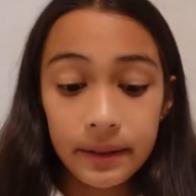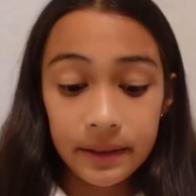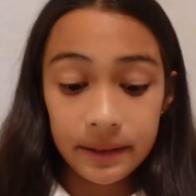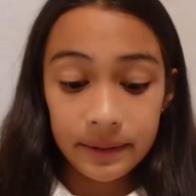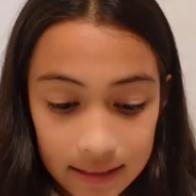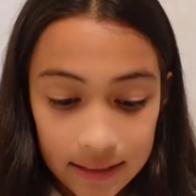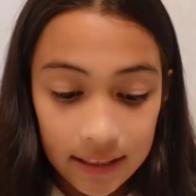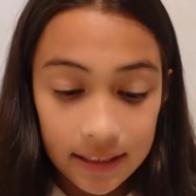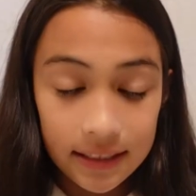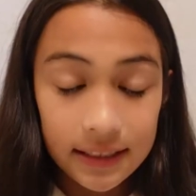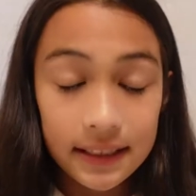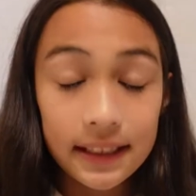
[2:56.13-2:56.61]

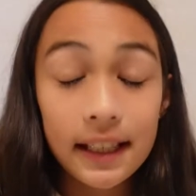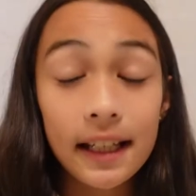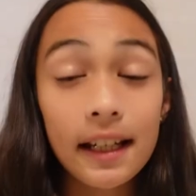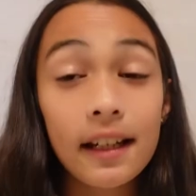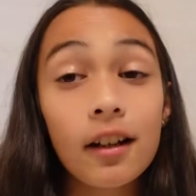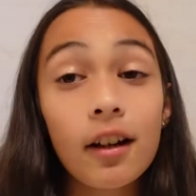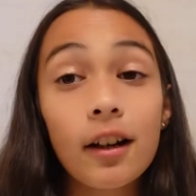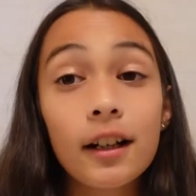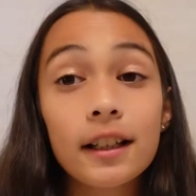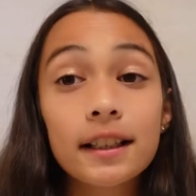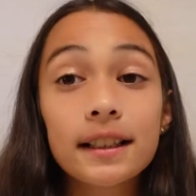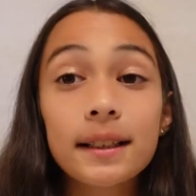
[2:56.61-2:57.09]
16
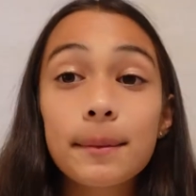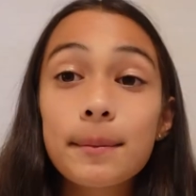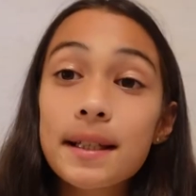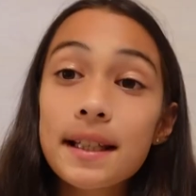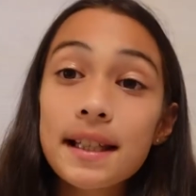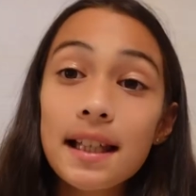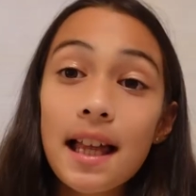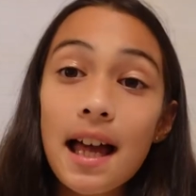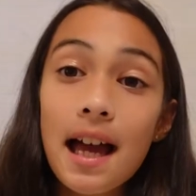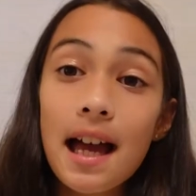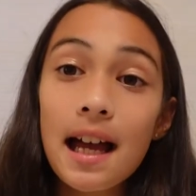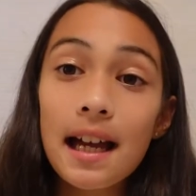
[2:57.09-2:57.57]
are some
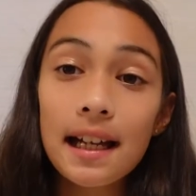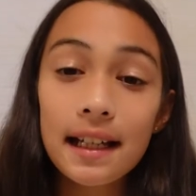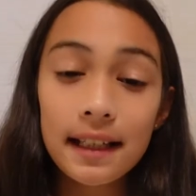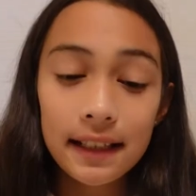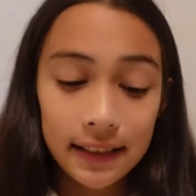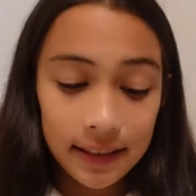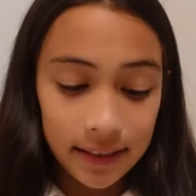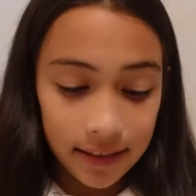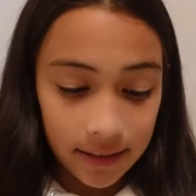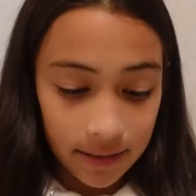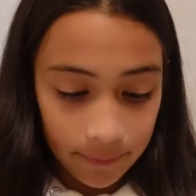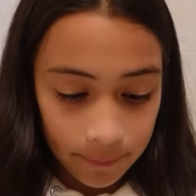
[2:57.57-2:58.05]

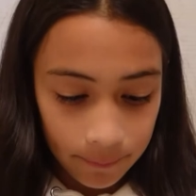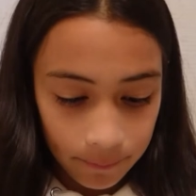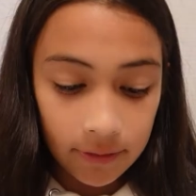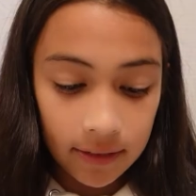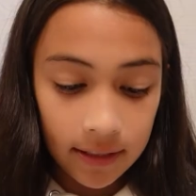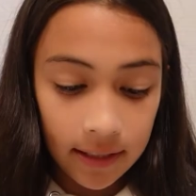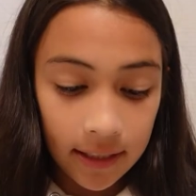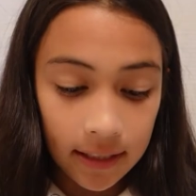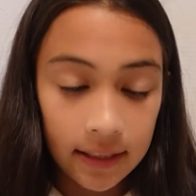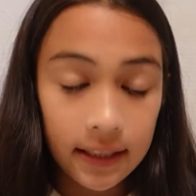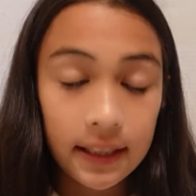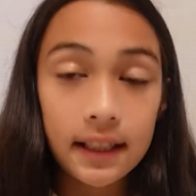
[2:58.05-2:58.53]
slides,
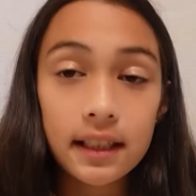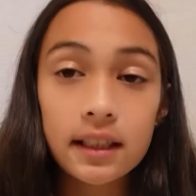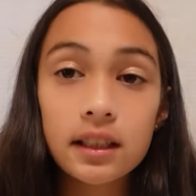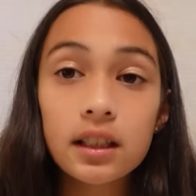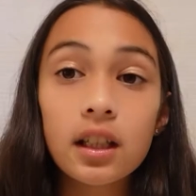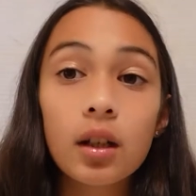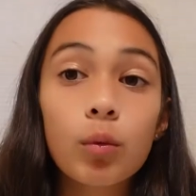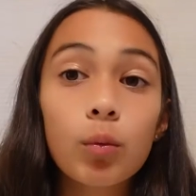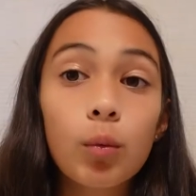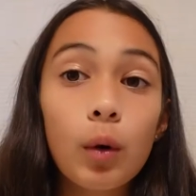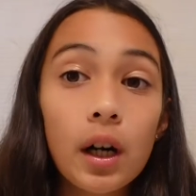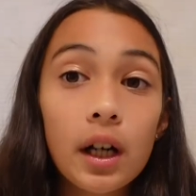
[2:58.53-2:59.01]
17 is
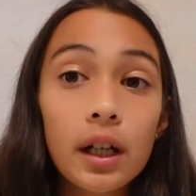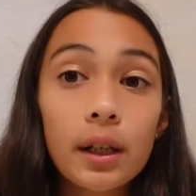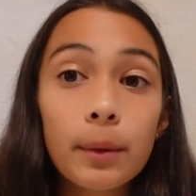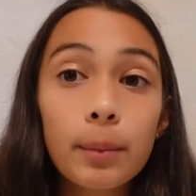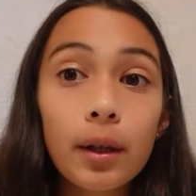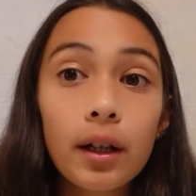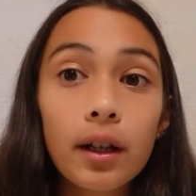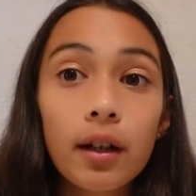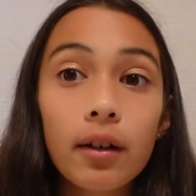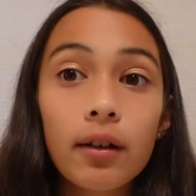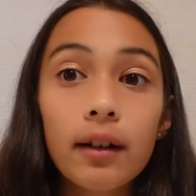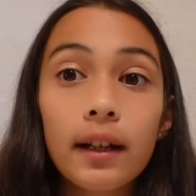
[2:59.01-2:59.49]
a water
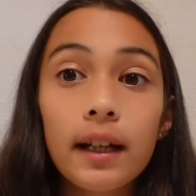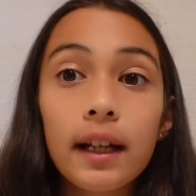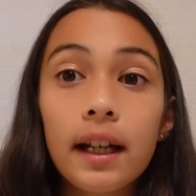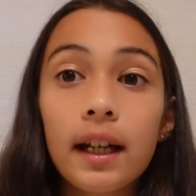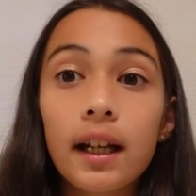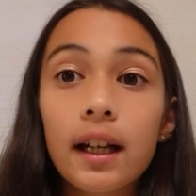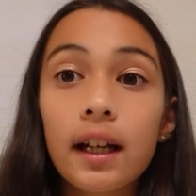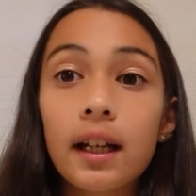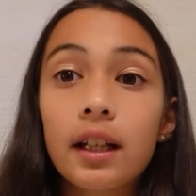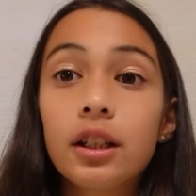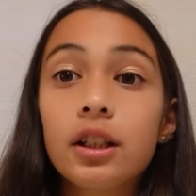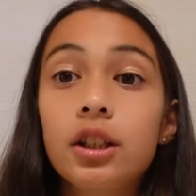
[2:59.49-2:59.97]
bottle,
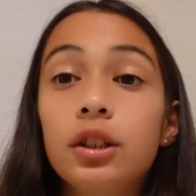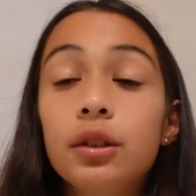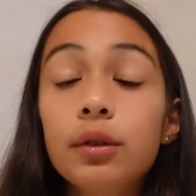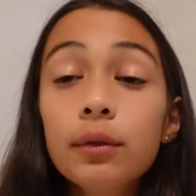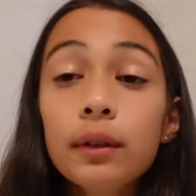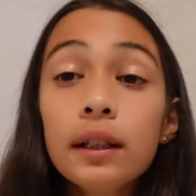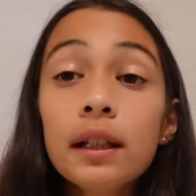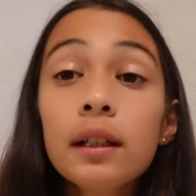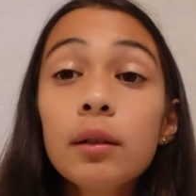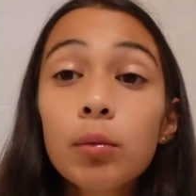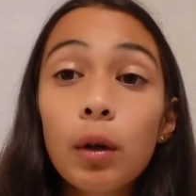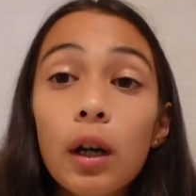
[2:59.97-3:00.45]
and you
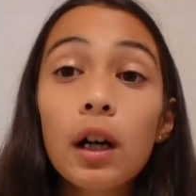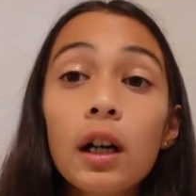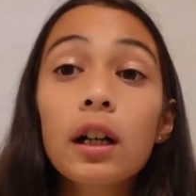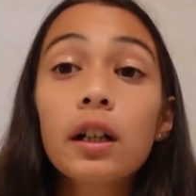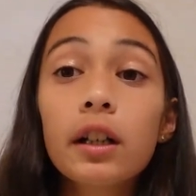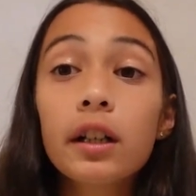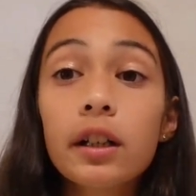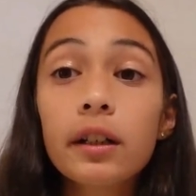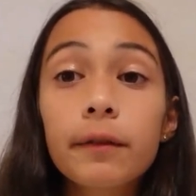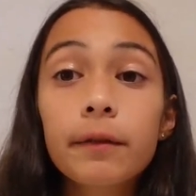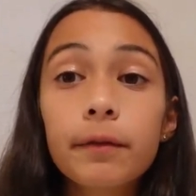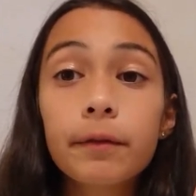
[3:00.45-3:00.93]
need
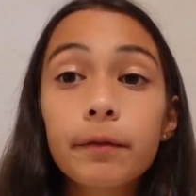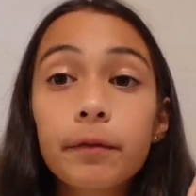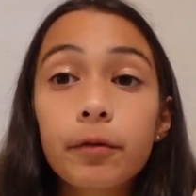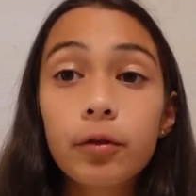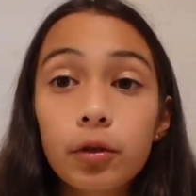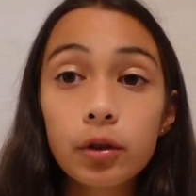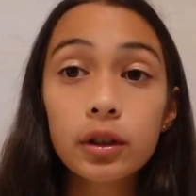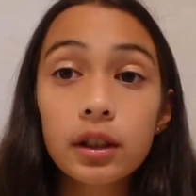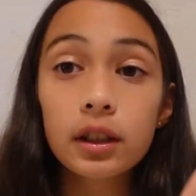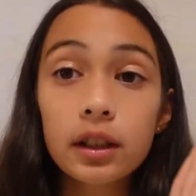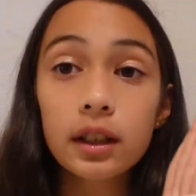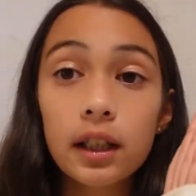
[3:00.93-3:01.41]
water
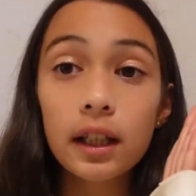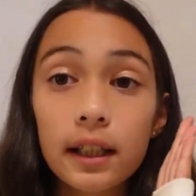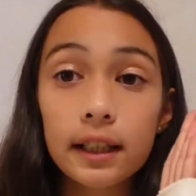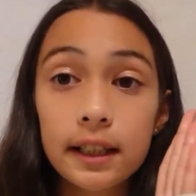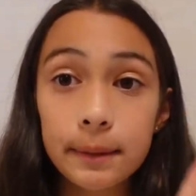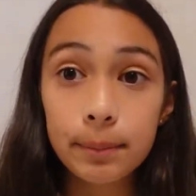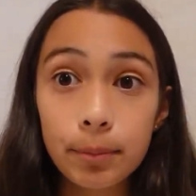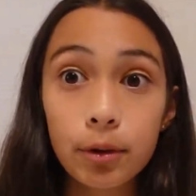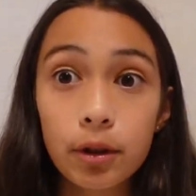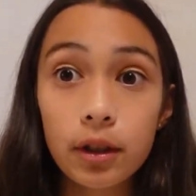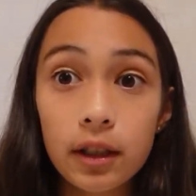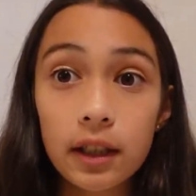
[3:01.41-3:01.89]
for a
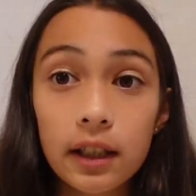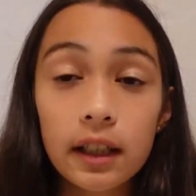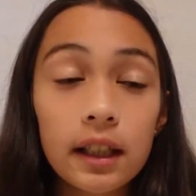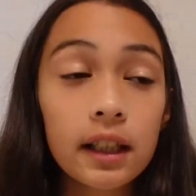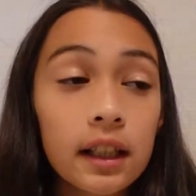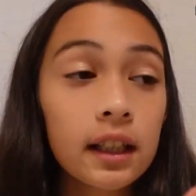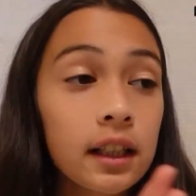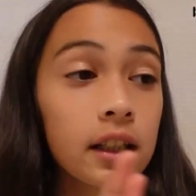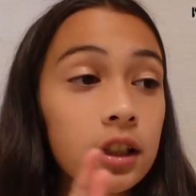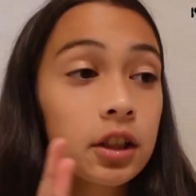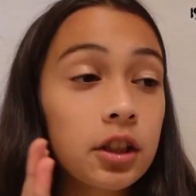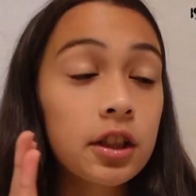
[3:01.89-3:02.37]
sport,
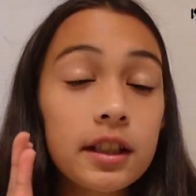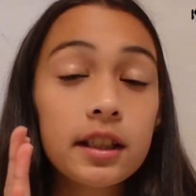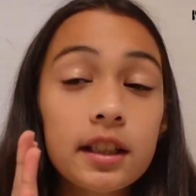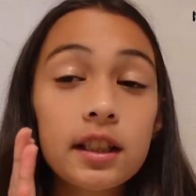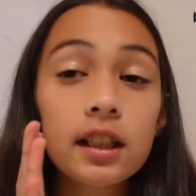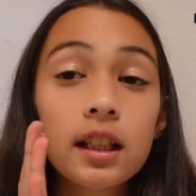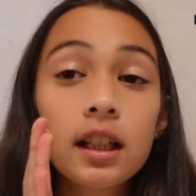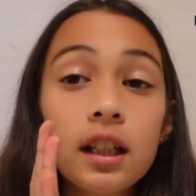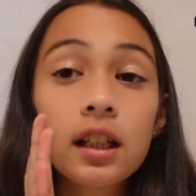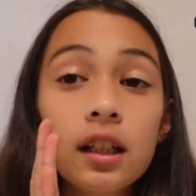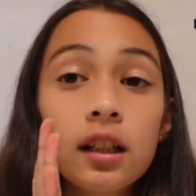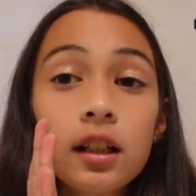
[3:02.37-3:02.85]

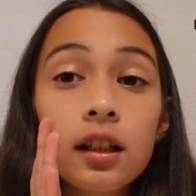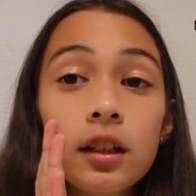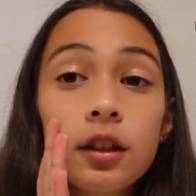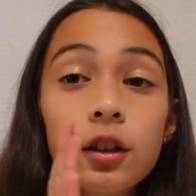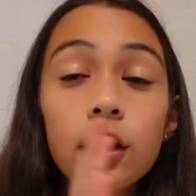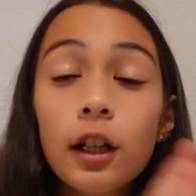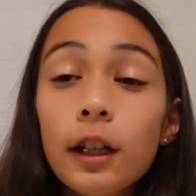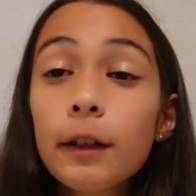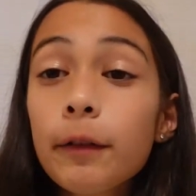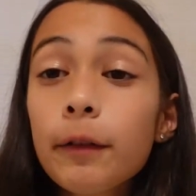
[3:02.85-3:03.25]
just not